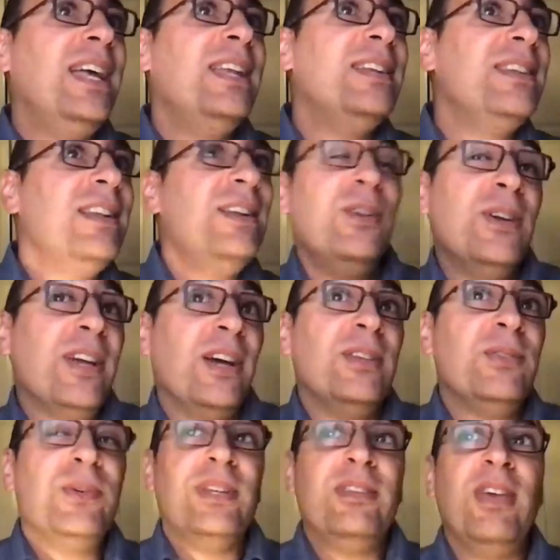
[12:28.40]
and
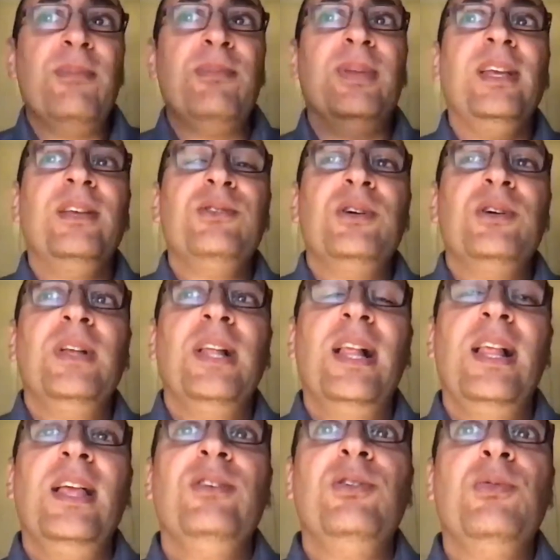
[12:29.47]
look at what's happening.
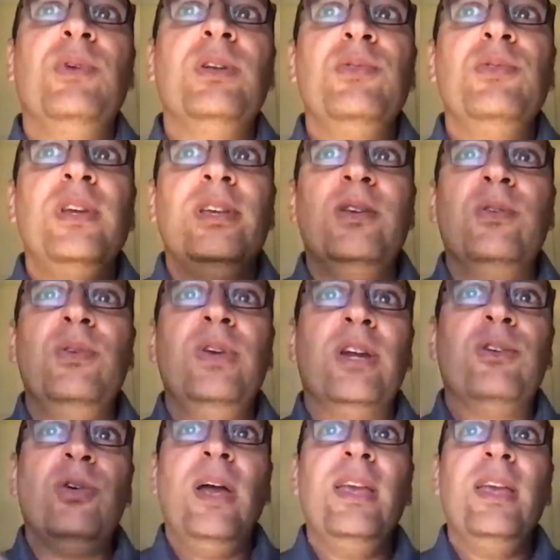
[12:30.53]
So so what we
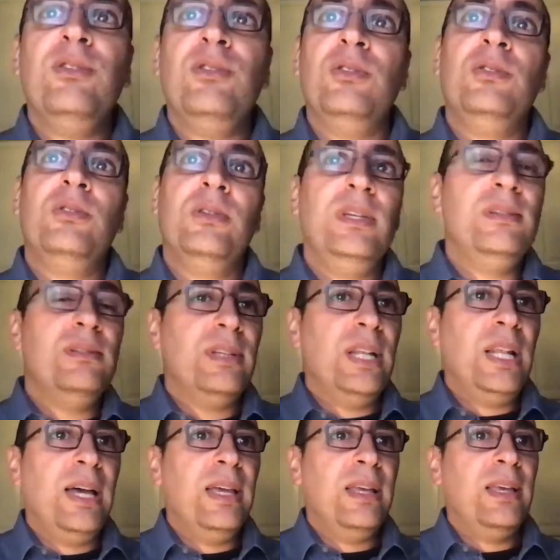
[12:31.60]
we are trying to do
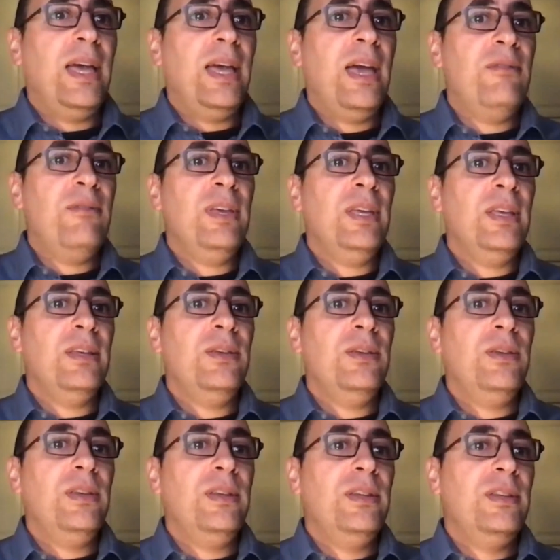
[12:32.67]
is like having